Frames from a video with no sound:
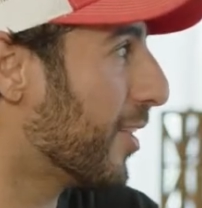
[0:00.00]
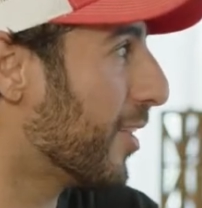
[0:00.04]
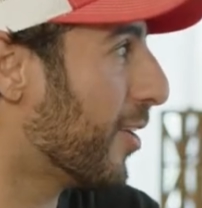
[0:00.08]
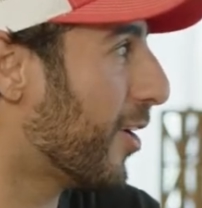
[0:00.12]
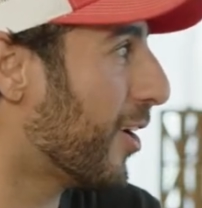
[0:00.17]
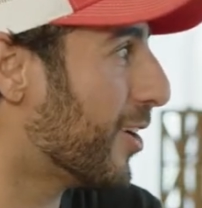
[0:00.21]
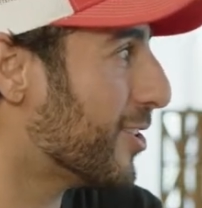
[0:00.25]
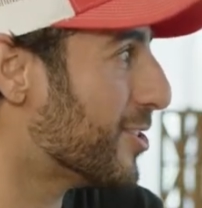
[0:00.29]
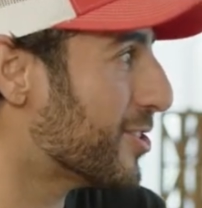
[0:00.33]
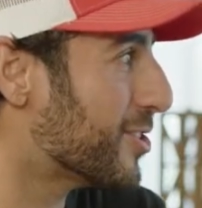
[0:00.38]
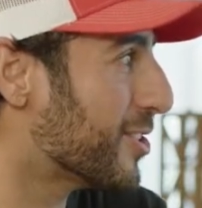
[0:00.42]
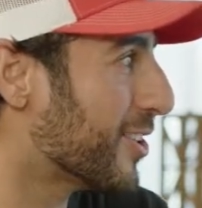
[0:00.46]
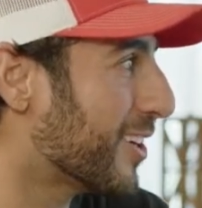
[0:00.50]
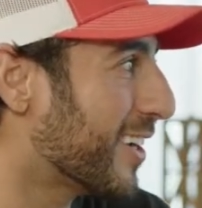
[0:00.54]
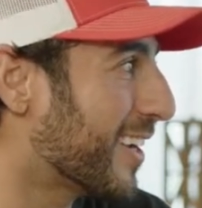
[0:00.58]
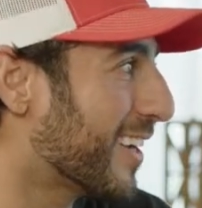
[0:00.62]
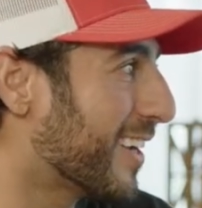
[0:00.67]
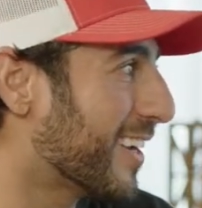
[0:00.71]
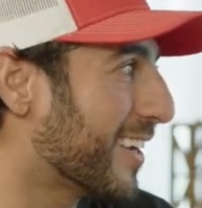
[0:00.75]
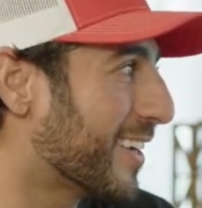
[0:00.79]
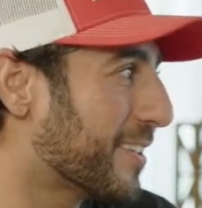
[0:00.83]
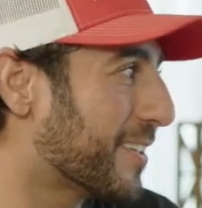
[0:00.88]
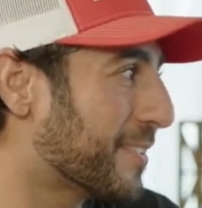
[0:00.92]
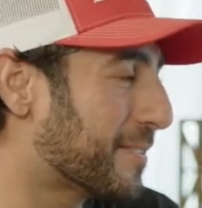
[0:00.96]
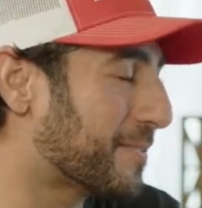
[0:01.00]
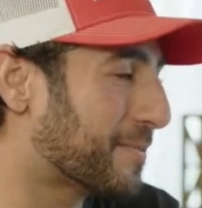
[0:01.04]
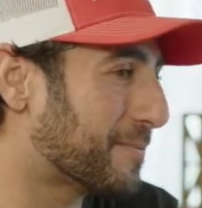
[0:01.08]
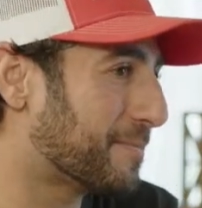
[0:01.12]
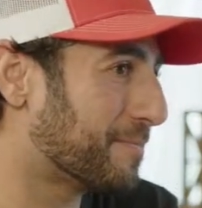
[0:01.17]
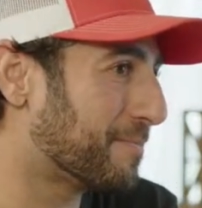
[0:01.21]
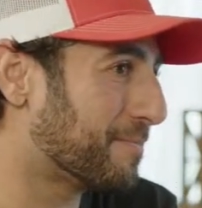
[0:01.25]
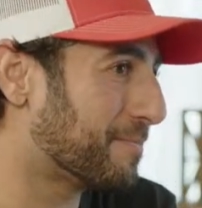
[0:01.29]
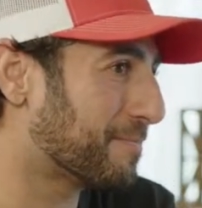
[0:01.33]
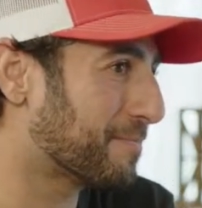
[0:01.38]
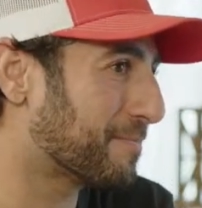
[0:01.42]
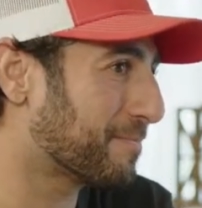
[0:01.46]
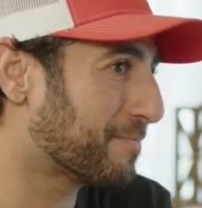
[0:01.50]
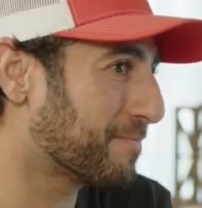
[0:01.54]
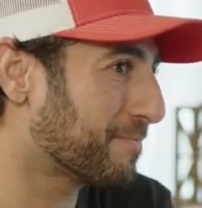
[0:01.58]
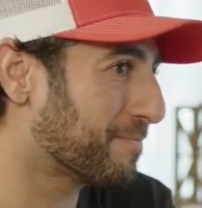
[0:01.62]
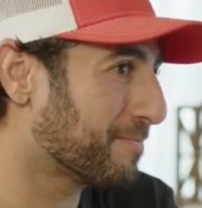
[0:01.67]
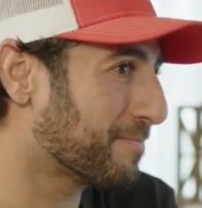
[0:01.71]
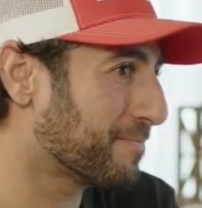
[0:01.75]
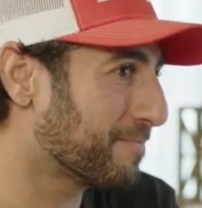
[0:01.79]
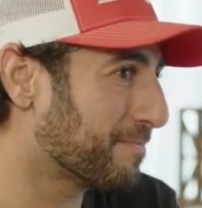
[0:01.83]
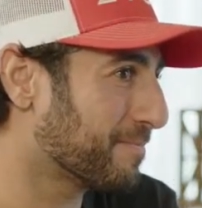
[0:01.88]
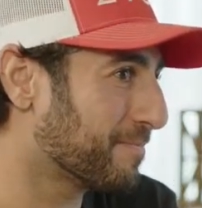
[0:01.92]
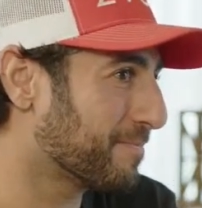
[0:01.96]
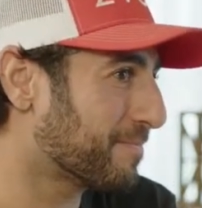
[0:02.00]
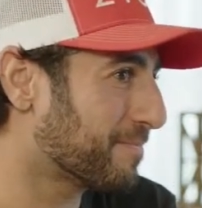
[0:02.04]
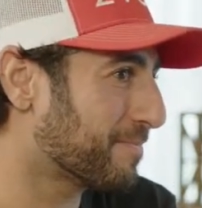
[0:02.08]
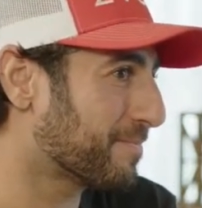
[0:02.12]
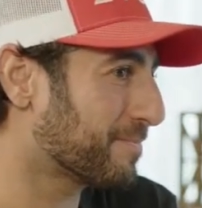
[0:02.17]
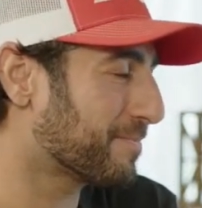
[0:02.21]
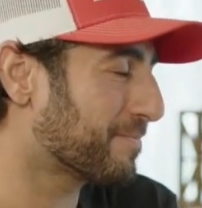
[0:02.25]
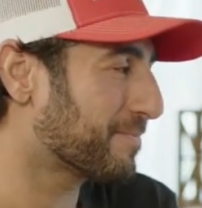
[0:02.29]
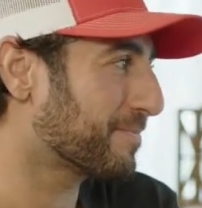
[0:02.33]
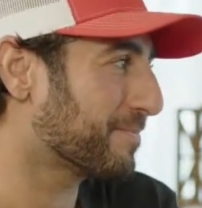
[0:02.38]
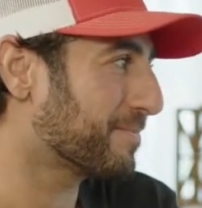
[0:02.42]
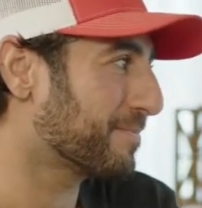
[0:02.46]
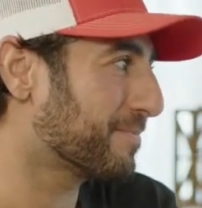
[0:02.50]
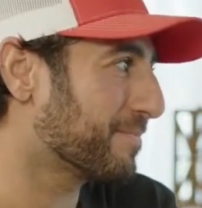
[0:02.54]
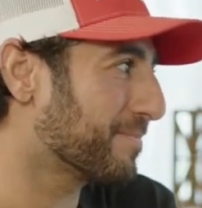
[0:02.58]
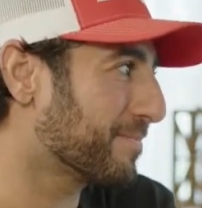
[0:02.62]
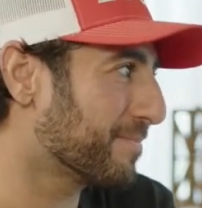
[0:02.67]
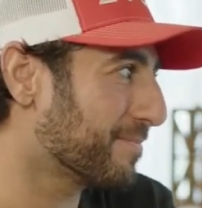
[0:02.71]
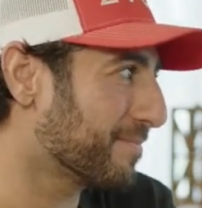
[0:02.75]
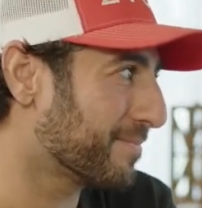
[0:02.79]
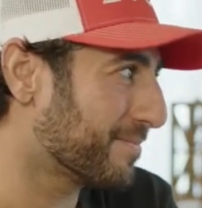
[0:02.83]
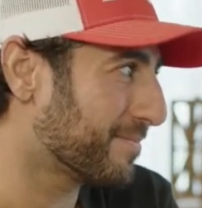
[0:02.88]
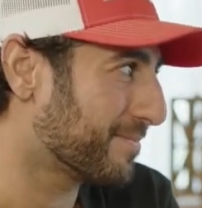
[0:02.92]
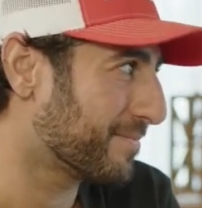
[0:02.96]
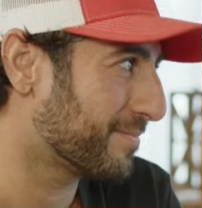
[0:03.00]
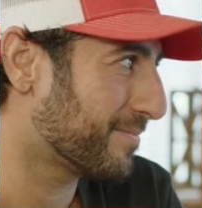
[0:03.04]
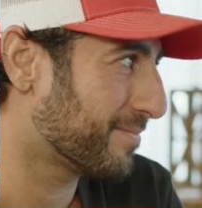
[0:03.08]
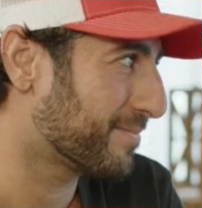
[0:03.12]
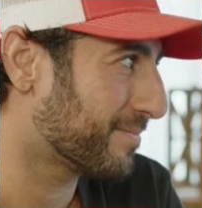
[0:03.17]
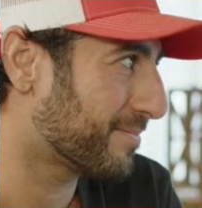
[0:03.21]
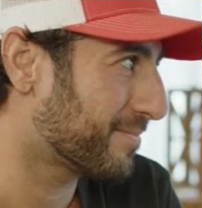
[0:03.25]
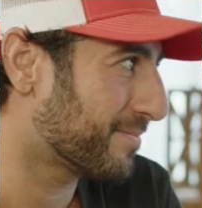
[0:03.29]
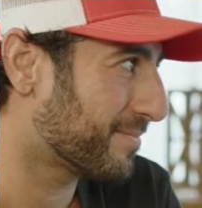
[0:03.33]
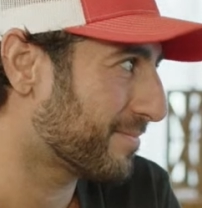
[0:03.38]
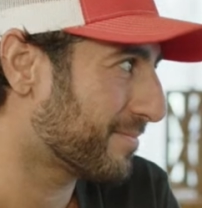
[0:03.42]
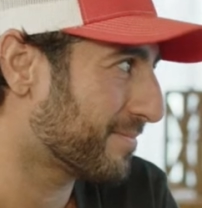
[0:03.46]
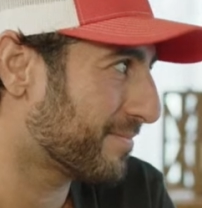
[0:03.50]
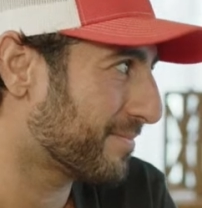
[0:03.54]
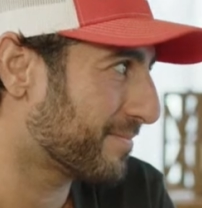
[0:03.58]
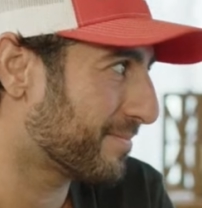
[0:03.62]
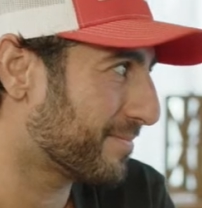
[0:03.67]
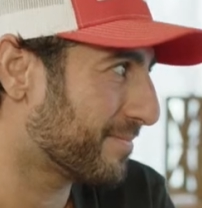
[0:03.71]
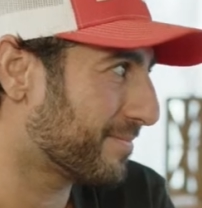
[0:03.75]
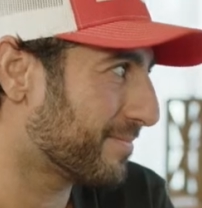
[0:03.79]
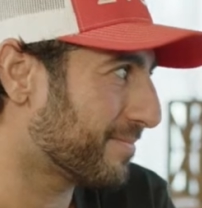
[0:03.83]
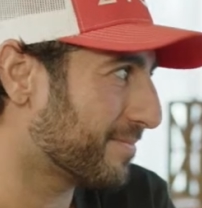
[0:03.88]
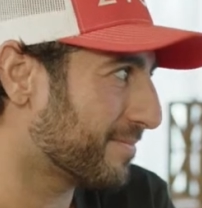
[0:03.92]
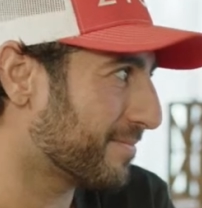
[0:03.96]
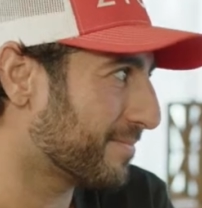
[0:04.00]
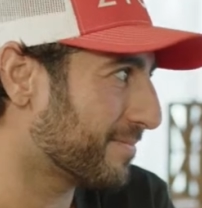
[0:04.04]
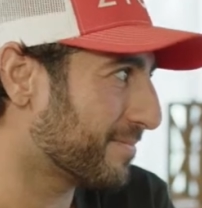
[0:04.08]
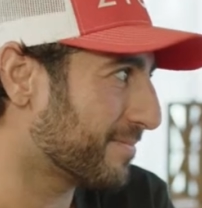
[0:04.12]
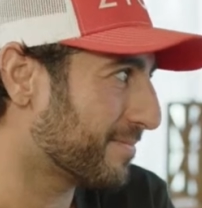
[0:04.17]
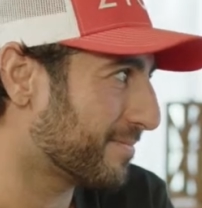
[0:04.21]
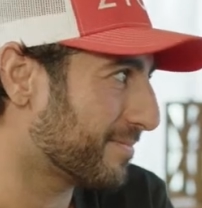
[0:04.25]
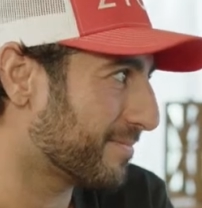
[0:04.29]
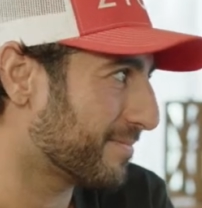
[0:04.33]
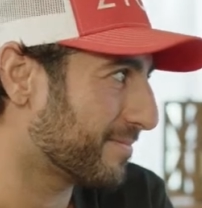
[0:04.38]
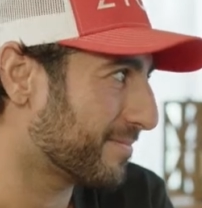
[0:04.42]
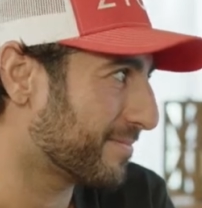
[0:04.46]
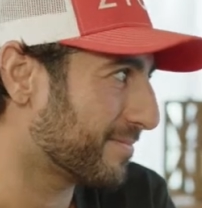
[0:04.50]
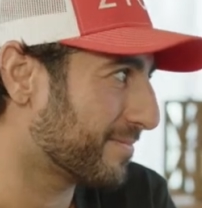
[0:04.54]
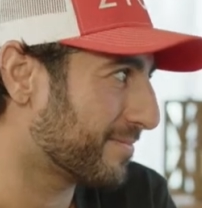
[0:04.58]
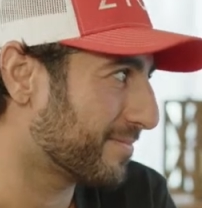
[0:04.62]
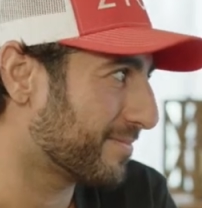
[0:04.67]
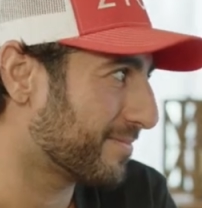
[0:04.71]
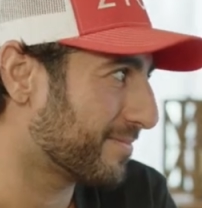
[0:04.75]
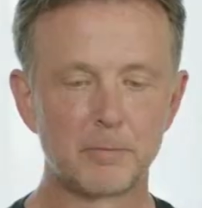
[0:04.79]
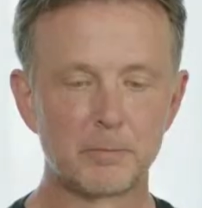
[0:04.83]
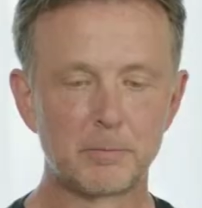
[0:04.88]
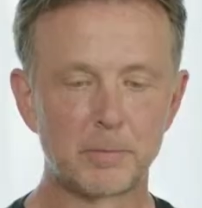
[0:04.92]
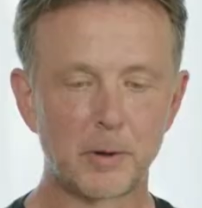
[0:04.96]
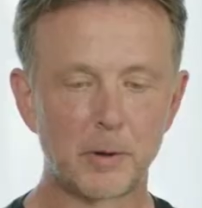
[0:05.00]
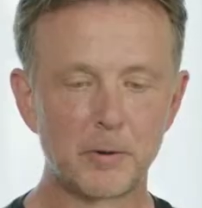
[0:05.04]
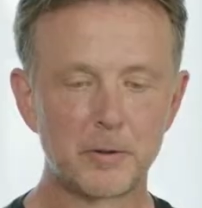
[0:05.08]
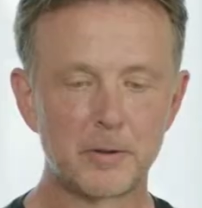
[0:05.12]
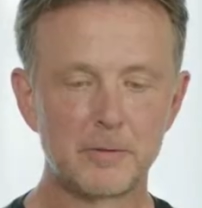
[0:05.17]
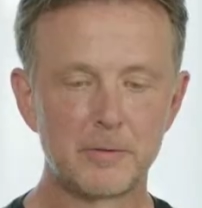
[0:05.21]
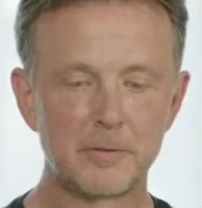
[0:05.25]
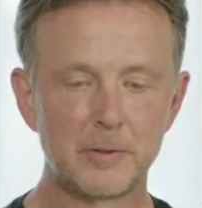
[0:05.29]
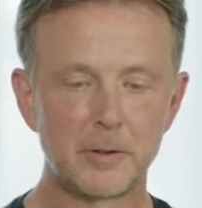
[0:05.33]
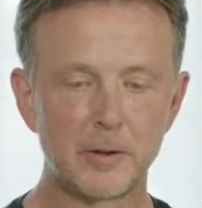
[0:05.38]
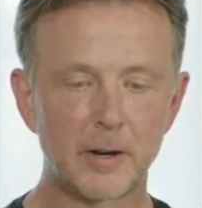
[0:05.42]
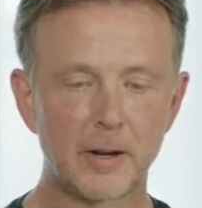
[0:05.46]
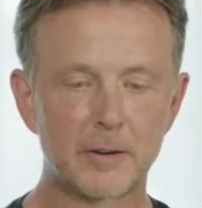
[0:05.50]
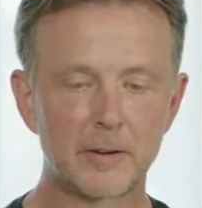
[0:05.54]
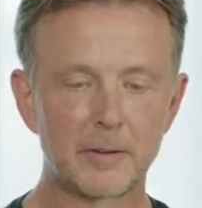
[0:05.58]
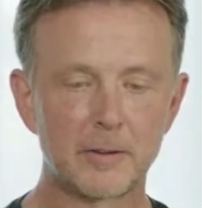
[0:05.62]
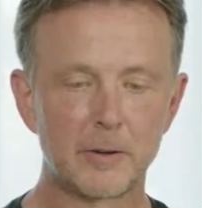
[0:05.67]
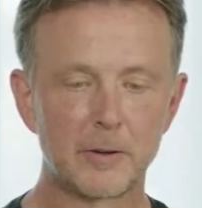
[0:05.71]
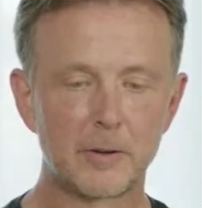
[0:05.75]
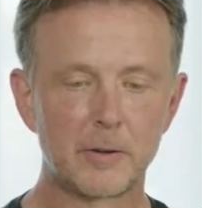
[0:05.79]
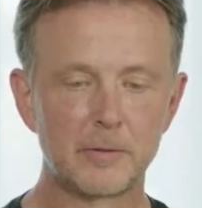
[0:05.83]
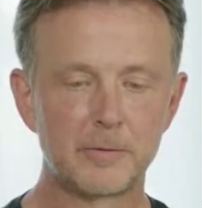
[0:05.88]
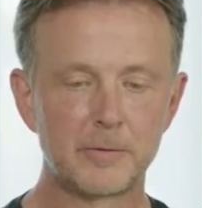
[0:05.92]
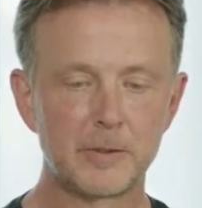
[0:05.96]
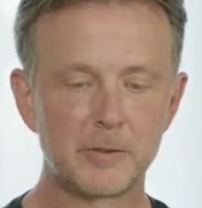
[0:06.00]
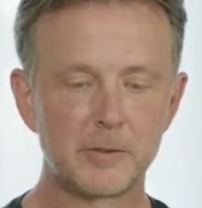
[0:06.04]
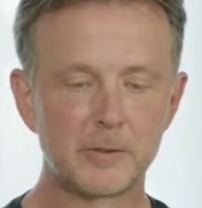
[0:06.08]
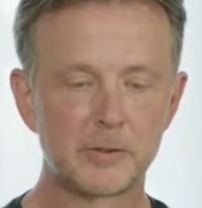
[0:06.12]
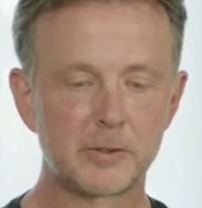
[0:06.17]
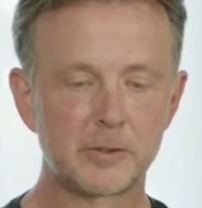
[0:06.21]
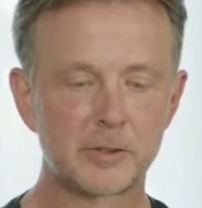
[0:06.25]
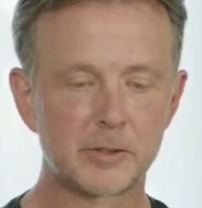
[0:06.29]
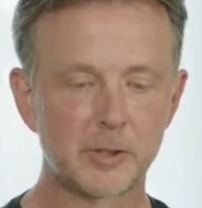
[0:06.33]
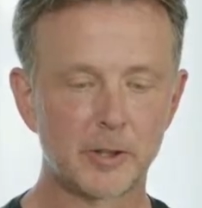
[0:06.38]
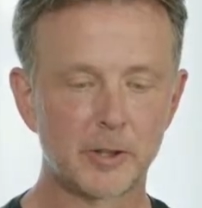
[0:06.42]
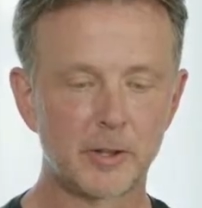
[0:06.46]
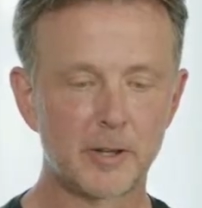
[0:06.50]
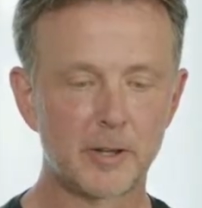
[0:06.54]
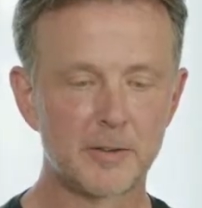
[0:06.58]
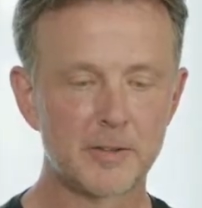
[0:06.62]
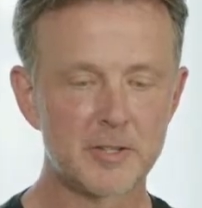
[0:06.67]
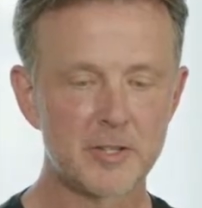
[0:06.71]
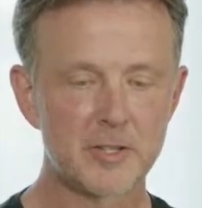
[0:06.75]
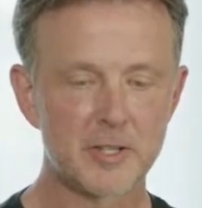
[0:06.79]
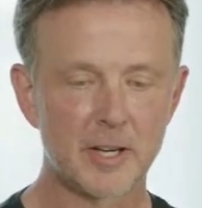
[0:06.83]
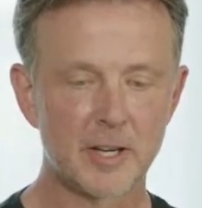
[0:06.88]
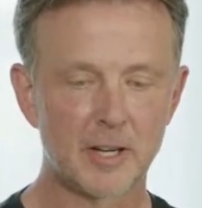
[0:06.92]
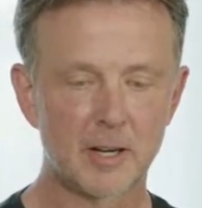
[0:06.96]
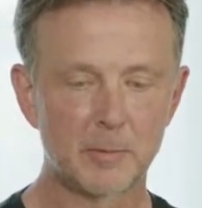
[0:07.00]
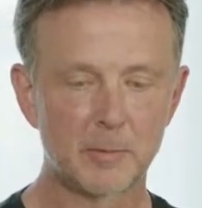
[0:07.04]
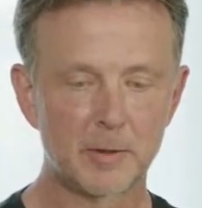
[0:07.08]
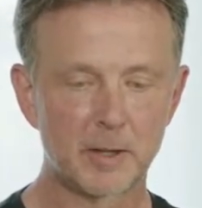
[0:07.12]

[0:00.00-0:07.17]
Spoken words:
Very interesting. Okay, so the other thing I'm going to ask both of you, I don't know if you saw this yet.